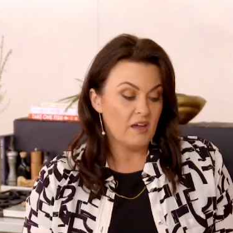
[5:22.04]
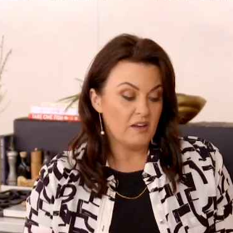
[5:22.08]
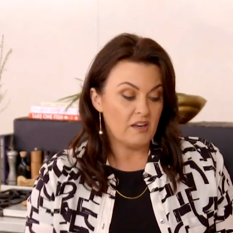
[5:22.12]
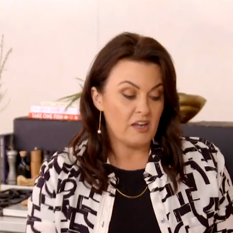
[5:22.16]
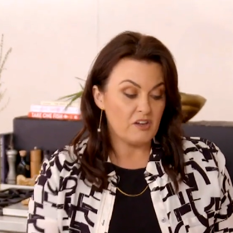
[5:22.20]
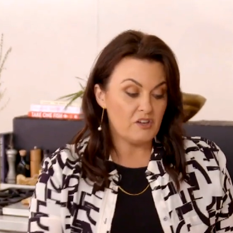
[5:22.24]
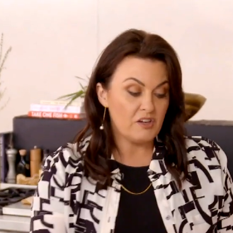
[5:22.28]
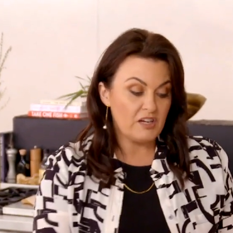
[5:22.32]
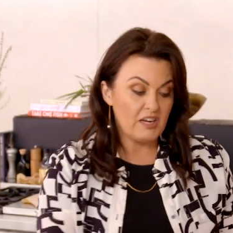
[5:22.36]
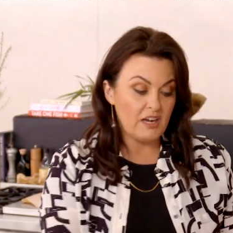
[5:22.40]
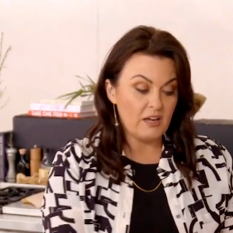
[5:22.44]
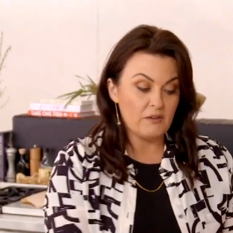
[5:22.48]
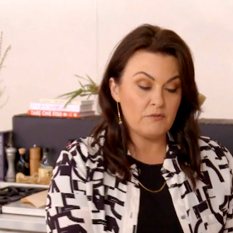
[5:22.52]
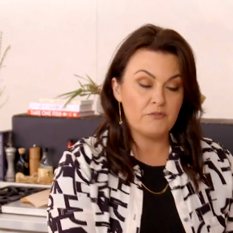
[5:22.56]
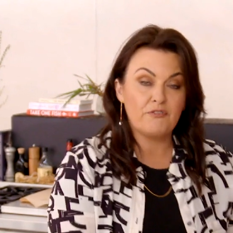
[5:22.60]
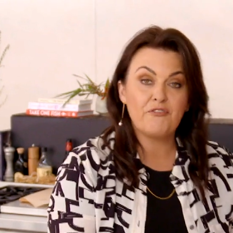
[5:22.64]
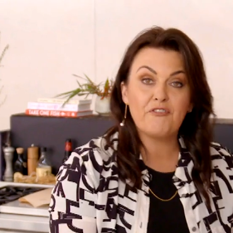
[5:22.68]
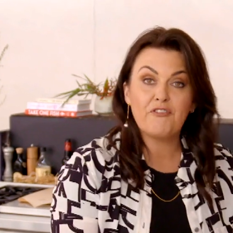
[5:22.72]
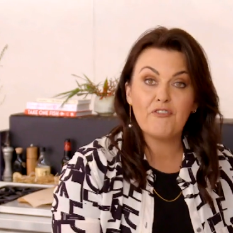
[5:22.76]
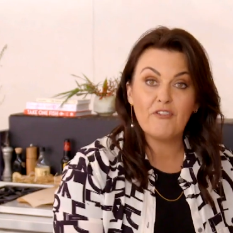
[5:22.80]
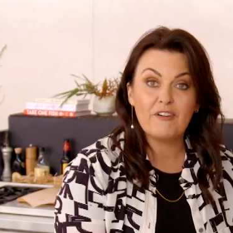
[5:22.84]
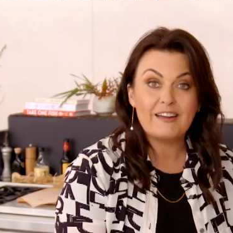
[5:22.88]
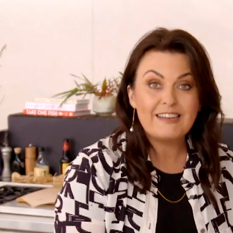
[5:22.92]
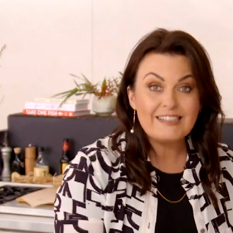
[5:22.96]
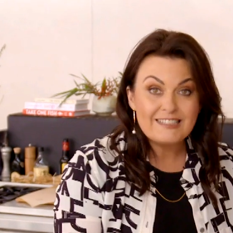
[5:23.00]
Now you can
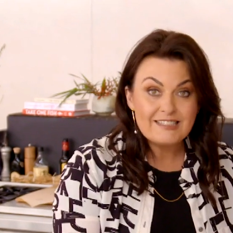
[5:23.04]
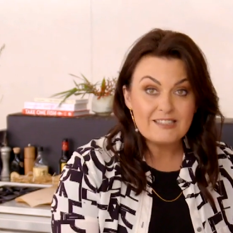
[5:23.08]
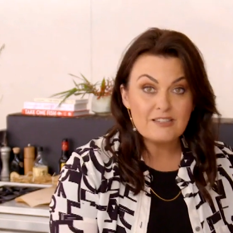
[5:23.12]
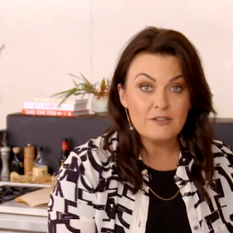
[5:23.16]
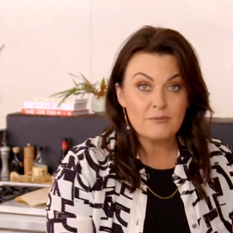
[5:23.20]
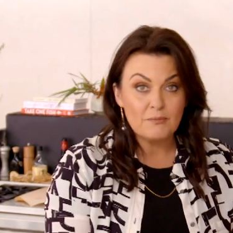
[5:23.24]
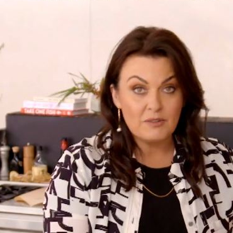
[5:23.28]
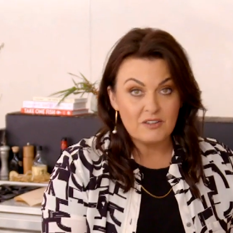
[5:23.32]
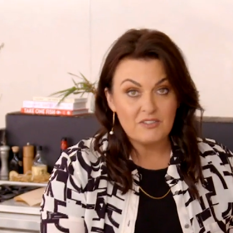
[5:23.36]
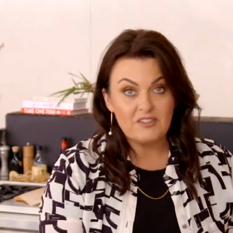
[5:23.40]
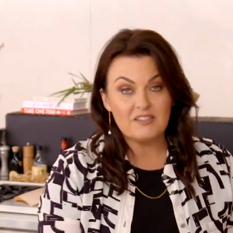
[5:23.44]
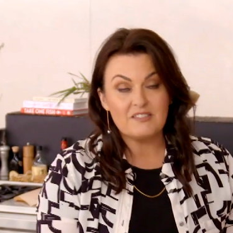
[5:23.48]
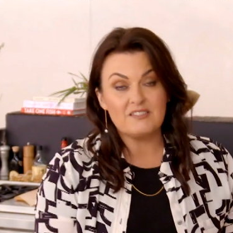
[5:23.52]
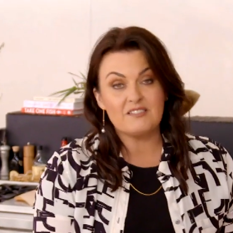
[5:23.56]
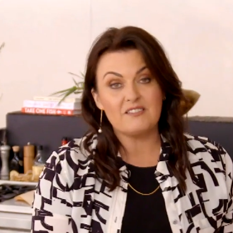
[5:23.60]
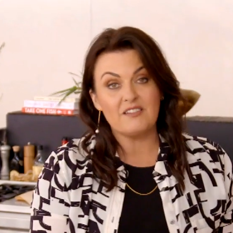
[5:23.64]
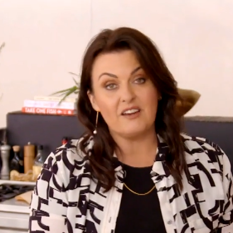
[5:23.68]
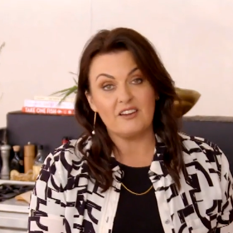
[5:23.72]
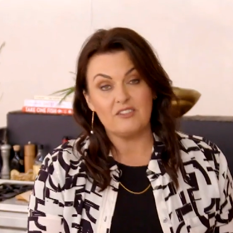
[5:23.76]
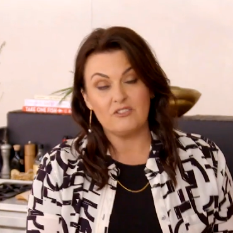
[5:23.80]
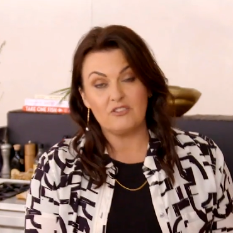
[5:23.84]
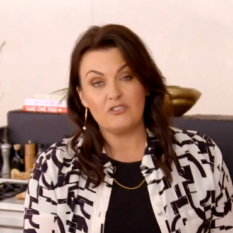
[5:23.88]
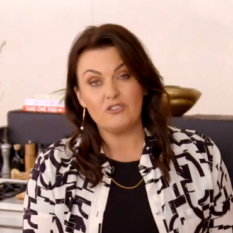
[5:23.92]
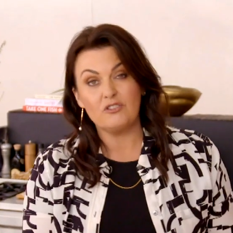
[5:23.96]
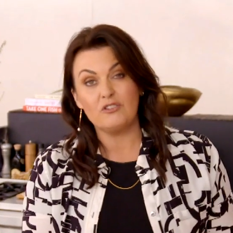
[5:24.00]
freeze them at this
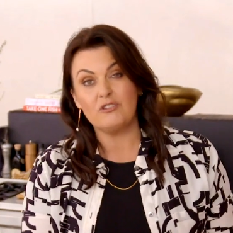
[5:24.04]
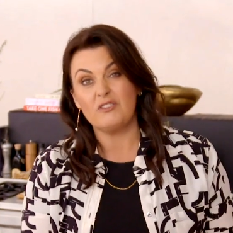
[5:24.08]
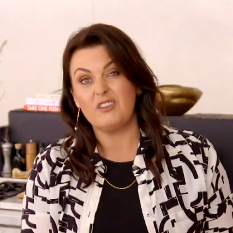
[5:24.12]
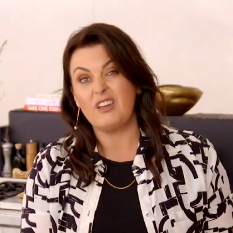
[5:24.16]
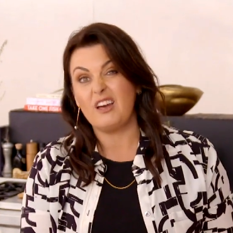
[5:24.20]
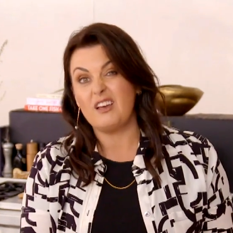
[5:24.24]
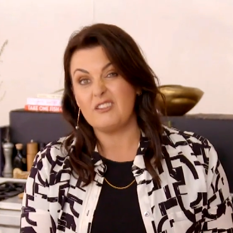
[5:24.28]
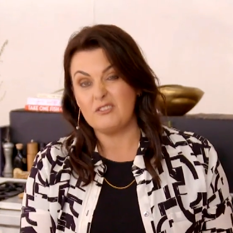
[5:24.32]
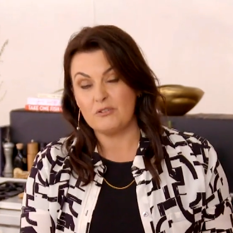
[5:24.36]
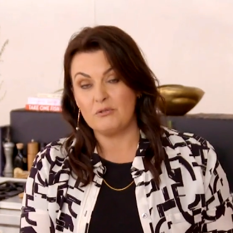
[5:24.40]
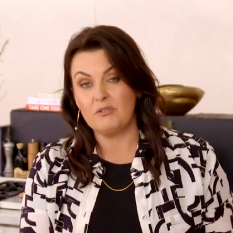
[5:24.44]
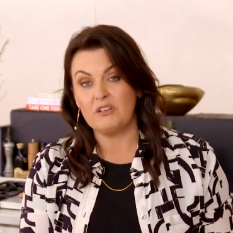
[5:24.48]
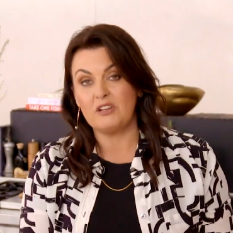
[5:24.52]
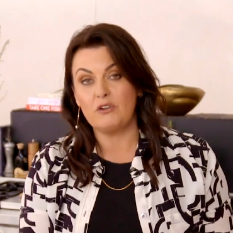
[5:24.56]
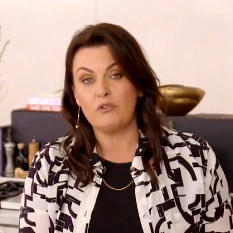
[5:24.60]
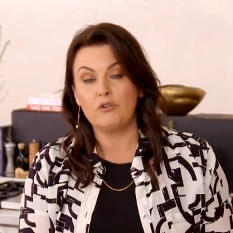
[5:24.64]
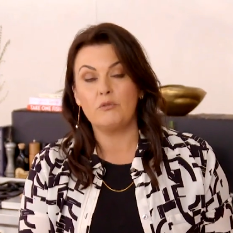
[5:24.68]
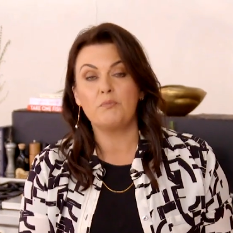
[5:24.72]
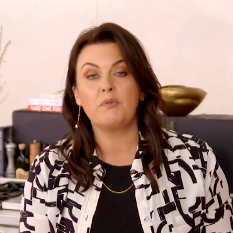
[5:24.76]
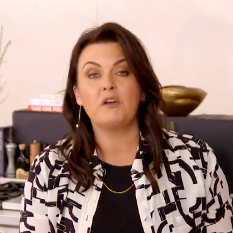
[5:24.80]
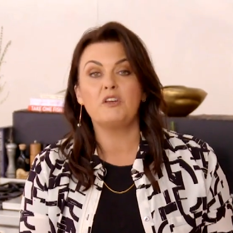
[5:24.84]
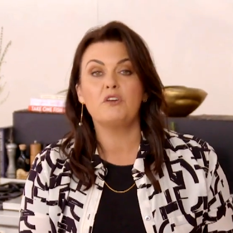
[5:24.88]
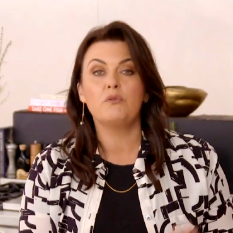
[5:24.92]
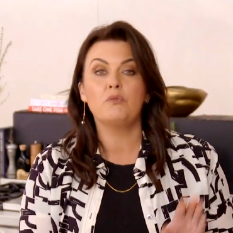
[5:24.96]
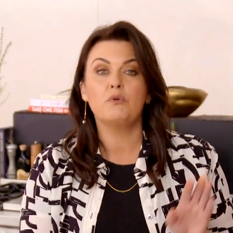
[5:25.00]
stage too, that's really
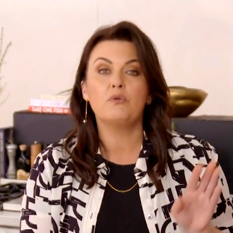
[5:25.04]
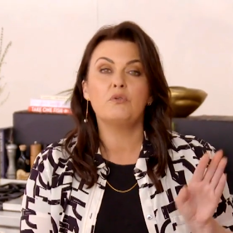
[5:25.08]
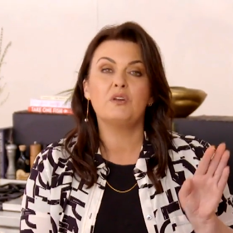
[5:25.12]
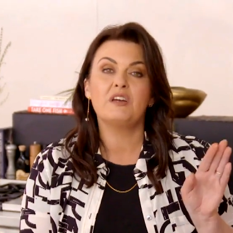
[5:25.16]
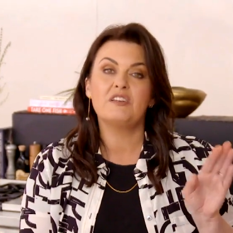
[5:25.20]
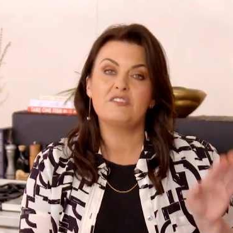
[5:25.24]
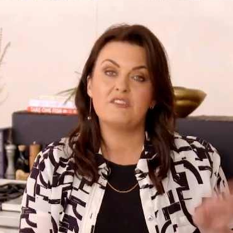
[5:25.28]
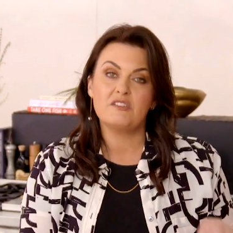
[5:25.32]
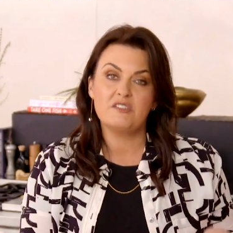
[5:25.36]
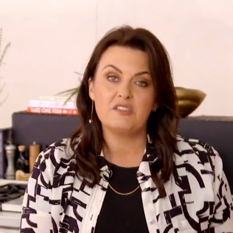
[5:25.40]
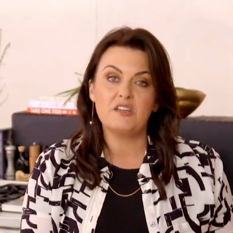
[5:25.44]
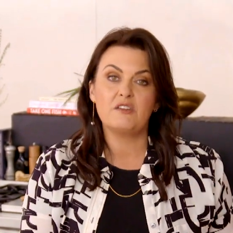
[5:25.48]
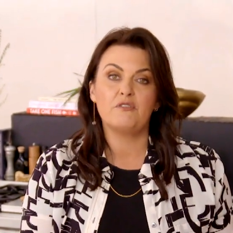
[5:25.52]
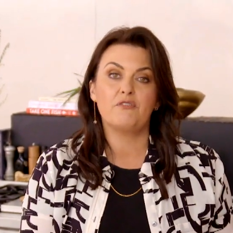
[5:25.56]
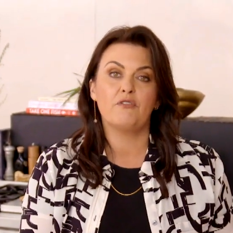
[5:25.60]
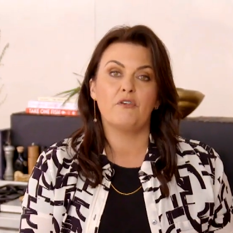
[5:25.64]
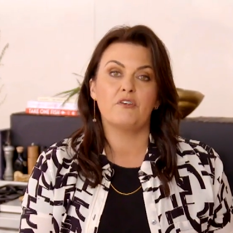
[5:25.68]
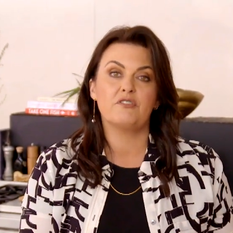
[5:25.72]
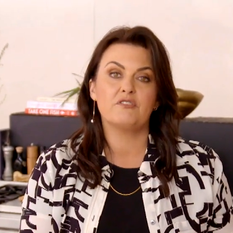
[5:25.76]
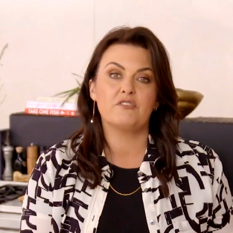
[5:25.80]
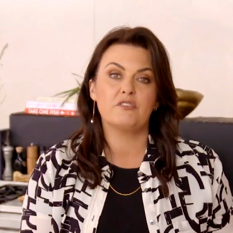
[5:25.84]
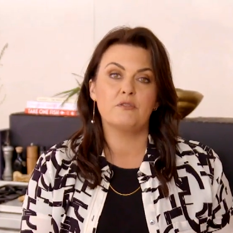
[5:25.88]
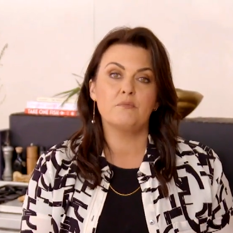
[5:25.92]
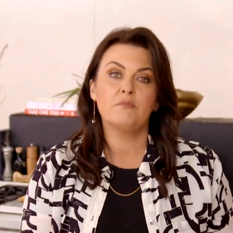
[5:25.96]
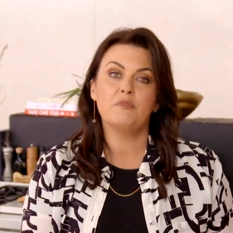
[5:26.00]
good, but you will need to
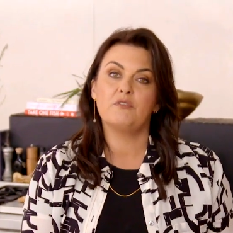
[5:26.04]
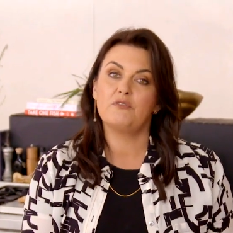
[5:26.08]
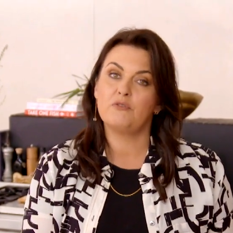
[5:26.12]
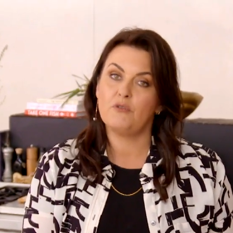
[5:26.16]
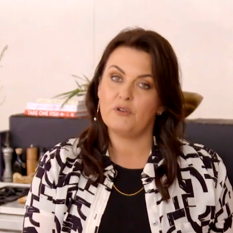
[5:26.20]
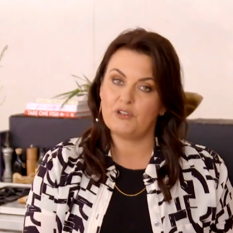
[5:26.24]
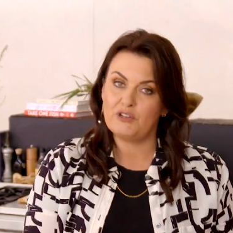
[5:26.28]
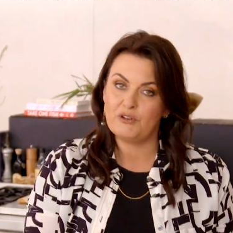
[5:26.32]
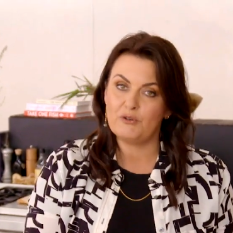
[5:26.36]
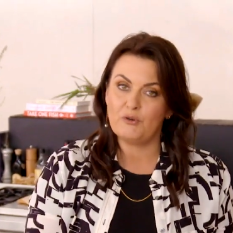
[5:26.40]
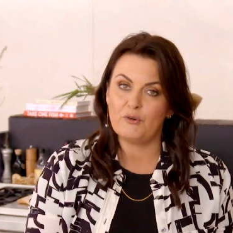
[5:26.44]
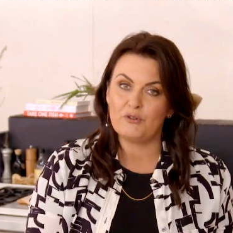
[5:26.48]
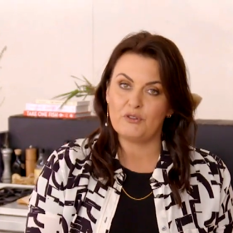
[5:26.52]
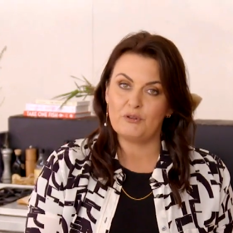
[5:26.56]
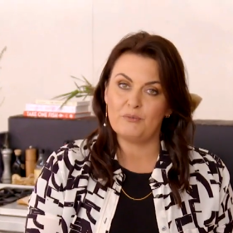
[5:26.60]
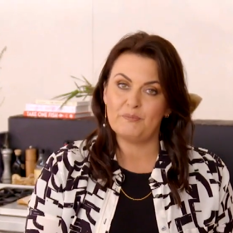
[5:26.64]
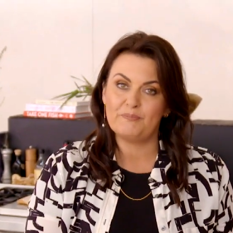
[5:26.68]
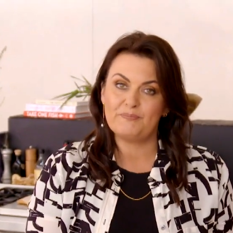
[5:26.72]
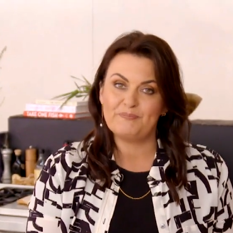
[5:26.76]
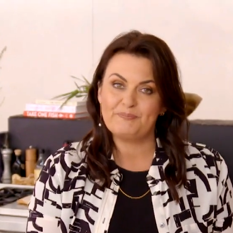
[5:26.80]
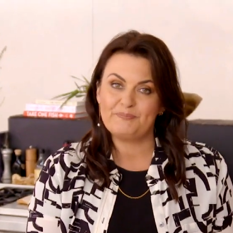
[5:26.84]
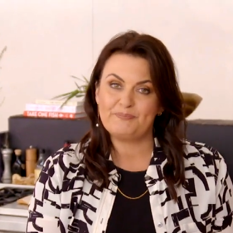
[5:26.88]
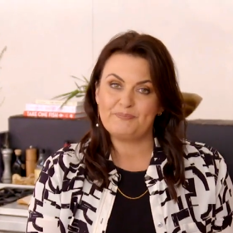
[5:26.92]
defrost them before you cook them.